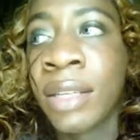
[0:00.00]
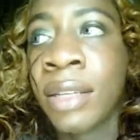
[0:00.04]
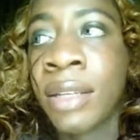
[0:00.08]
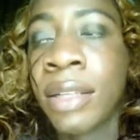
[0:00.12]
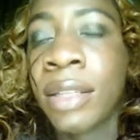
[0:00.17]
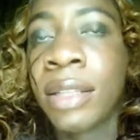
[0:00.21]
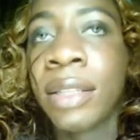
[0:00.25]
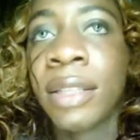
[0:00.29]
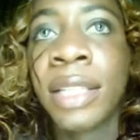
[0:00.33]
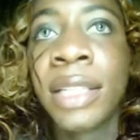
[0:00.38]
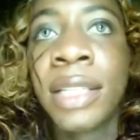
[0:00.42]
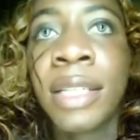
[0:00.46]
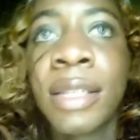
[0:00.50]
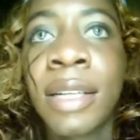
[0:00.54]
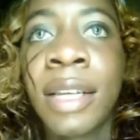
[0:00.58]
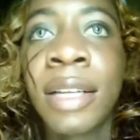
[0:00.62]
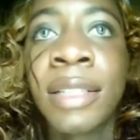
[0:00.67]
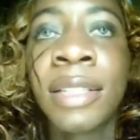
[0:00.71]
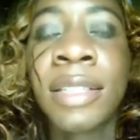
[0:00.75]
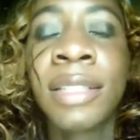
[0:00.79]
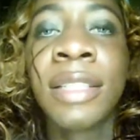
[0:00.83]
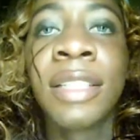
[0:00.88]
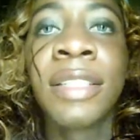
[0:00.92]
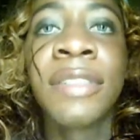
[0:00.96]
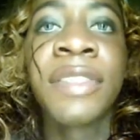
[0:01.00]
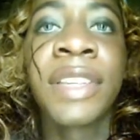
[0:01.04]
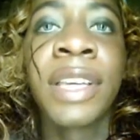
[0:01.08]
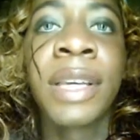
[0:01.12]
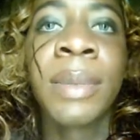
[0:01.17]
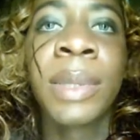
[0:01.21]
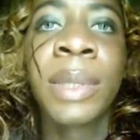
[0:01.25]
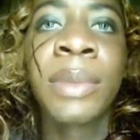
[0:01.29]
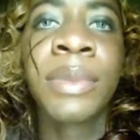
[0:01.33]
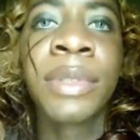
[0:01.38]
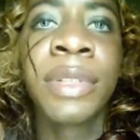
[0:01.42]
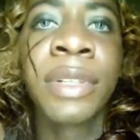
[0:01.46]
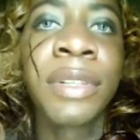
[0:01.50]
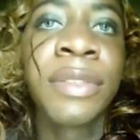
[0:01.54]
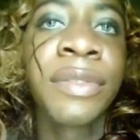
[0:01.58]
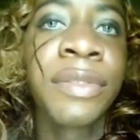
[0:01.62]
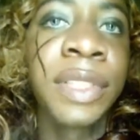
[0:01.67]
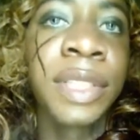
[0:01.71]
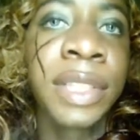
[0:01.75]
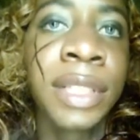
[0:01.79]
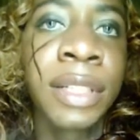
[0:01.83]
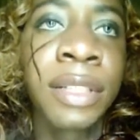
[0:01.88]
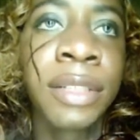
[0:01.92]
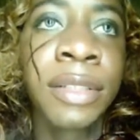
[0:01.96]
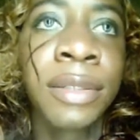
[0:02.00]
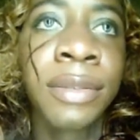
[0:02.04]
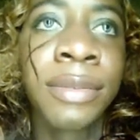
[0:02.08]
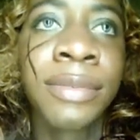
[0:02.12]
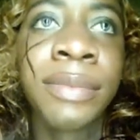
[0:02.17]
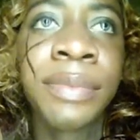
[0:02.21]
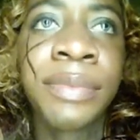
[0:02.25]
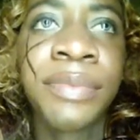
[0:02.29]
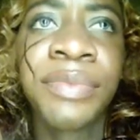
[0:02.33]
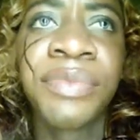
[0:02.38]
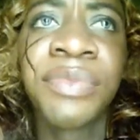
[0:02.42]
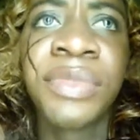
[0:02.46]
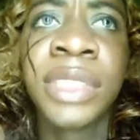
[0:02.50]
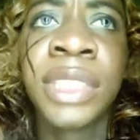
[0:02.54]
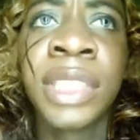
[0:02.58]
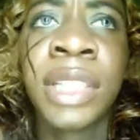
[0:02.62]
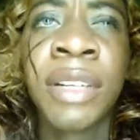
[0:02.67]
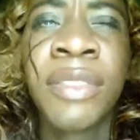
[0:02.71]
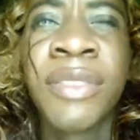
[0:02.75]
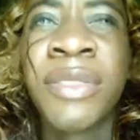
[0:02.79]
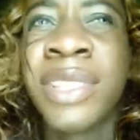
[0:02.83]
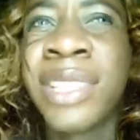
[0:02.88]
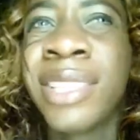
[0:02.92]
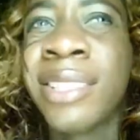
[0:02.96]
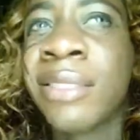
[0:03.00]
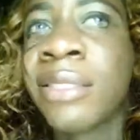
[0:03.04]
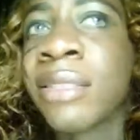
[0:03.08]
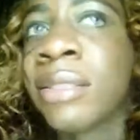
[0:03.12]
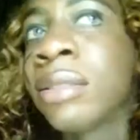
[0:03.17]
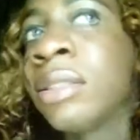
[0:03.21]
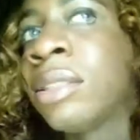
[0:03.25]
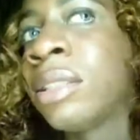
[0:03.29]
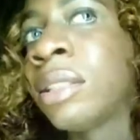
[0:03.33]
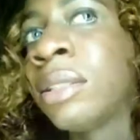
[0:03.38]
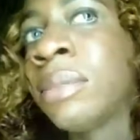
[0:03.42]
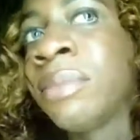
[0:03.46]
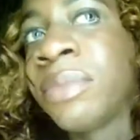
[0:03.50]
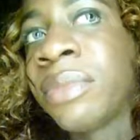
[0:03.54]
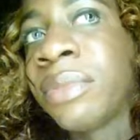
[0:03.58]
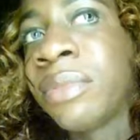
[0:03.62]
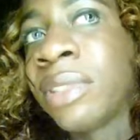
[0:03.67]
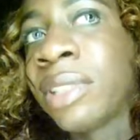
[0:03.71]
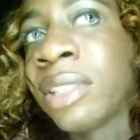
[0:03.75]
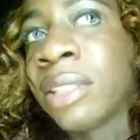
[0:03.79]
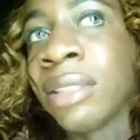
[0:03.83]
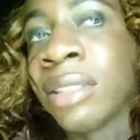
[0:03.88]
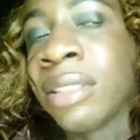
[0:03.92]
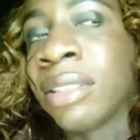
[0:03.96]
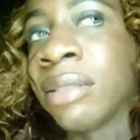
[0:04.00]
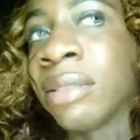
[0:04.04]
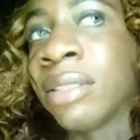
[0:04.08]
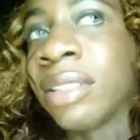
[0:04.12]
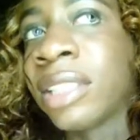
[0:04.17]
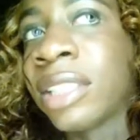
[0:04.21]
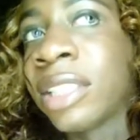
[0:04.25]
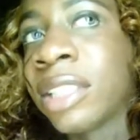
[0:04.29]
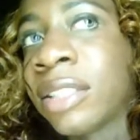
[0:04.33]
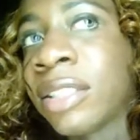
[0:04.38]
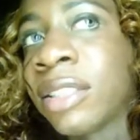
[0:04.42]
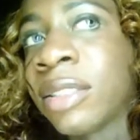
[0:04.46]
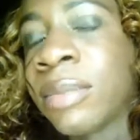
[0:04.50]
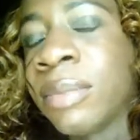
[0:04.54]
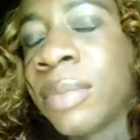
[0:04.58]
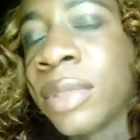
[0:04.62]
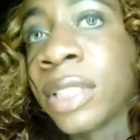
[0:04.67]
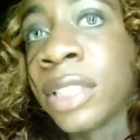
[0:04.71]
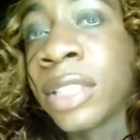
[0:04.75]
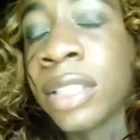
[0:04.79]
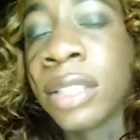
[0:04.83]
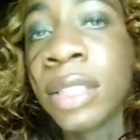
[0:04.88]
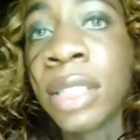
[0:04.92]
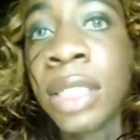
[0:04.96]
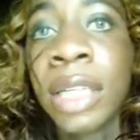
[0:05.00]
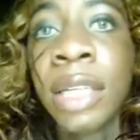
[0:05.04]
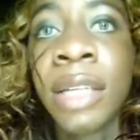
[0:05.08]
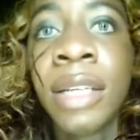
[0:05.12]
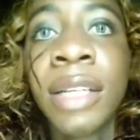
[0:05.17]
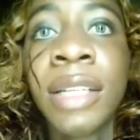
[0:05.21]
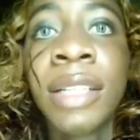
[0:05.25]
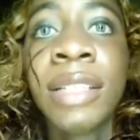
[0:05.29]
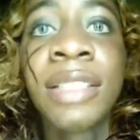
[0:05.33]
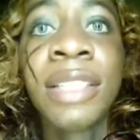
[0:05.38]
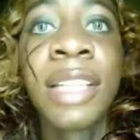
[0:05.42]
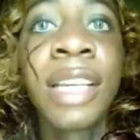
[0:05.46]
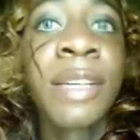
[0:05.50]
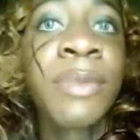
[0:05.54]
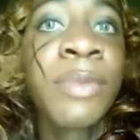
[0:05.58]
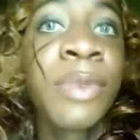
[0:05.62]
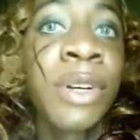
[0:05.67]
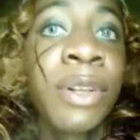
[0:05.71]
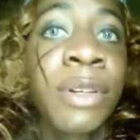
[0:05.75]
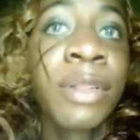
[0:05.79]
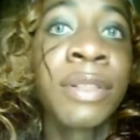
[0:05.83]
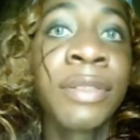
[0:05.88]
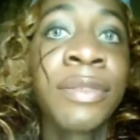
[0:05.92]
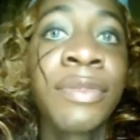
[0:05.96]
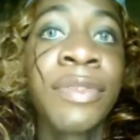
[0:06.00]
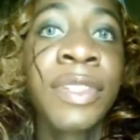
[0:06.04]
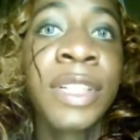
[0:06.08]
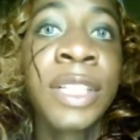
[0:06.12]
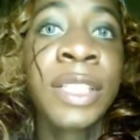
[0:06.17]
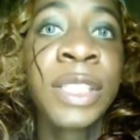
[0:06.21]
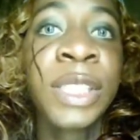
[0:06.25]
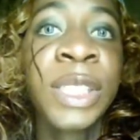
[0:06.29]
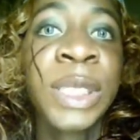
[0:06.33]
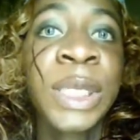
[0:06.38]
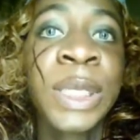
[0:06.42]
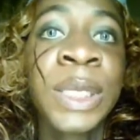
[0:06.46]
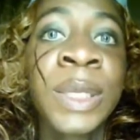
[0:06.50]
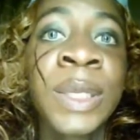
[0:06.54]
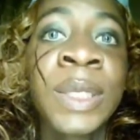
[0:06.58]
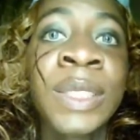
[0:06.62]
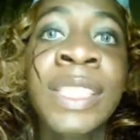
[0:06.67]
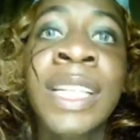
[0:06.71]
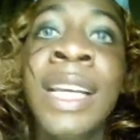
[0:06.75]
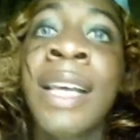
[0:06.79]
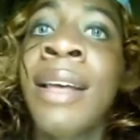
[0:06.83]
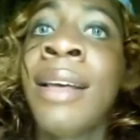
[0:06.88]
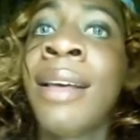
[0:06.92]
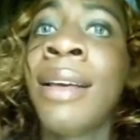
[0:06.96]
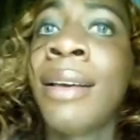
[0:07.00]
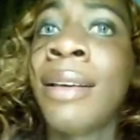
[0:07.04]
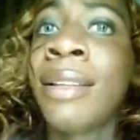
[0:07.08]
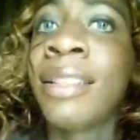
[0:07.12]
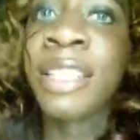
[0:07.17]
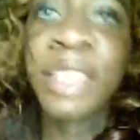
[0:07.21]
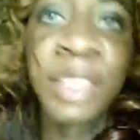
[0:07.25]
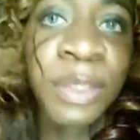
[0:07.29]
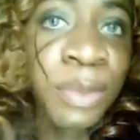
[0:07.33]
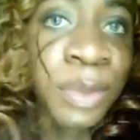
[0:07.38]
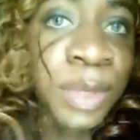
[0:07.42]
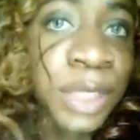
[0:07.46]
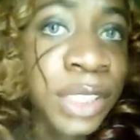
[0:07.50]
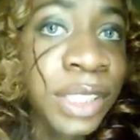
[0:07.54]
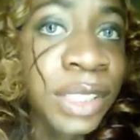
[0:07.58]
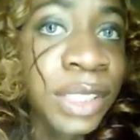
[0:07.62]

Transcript: then Lonnie Love came out with her video. Her video seemed sincere, but Tamar unfollowed her. And then when